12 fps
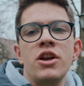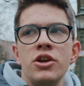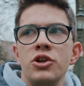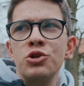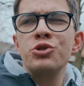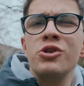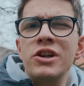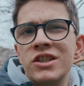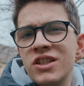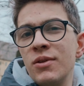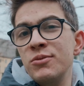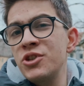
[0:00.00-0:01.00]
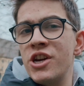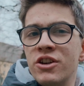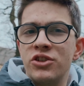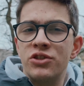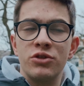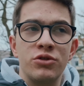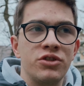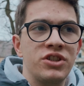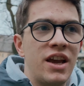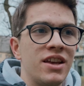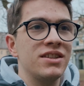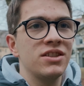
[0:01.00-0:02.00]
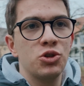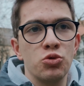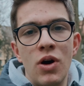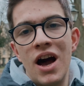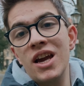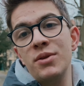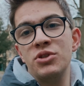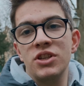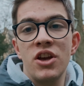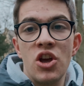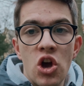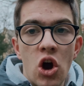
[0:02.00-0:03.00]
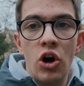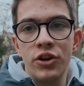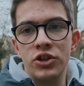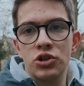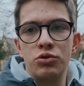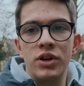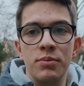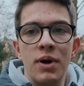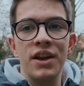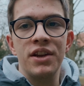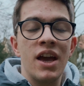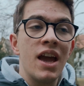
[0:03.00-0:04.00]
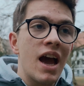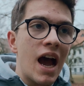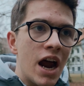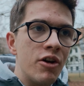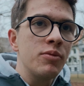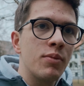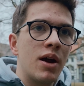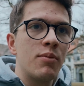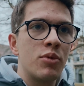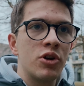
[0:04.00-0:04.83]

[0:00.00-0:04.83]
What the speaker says: usually some gestures and swipes on the screen. But I remember